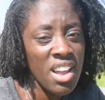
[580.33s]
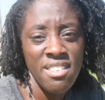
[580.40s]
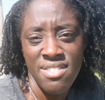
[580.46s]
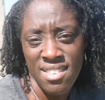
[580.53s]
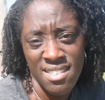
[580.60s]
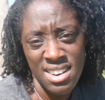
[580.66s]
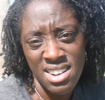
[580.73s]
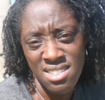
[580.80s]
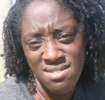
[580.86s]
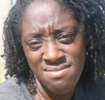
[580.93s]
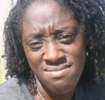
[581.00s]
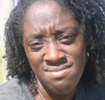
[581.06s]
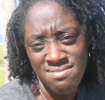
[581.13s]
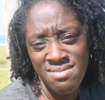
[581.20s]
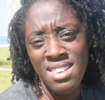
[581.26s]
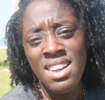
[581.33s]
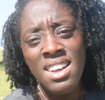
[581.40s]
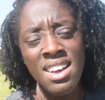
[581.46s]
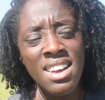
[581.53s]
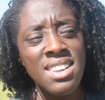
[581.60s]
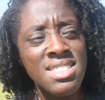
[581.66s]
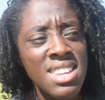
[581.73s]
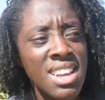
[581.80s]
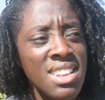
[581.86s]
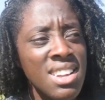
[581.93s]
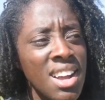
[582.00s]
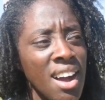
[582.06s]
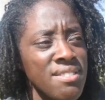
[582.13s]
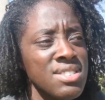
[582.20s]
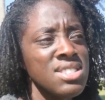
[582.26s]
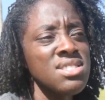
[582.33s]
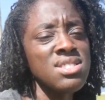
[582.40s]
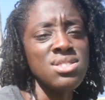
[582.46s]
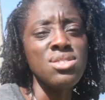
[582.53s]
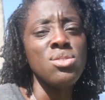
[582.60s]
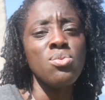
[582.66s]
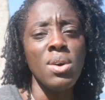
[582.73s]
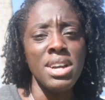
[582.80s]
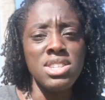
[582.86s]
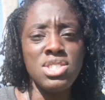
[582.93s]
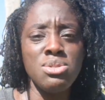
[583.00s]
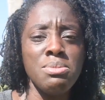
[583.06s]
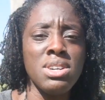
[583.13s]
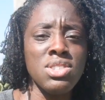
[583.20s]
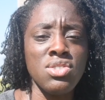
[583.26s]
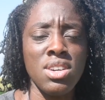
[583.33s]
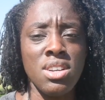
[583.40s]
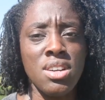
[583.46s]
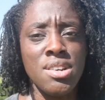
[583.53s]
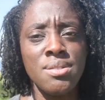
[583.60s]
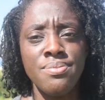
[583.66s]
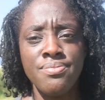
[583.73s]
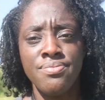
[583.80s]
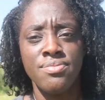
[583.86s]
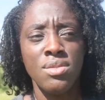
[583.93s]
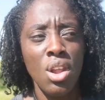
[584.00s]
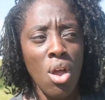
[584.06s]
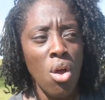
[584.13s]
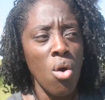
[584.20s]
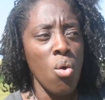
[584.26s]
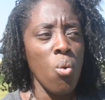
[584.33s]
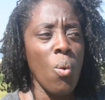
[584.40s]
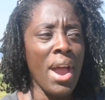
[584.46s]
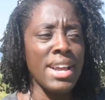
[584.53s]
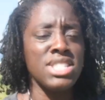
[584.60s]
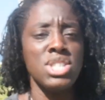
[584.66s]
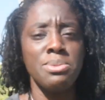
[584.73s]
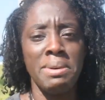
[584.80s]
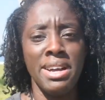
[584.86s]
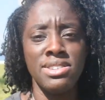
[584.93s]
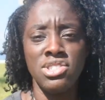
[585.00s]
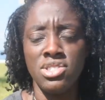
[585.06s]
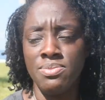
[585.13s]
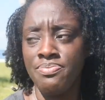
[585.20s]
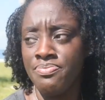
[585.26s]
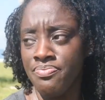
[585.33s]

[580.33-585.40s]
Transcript: like for real, this helicopter is doing way too much right now. Way too much.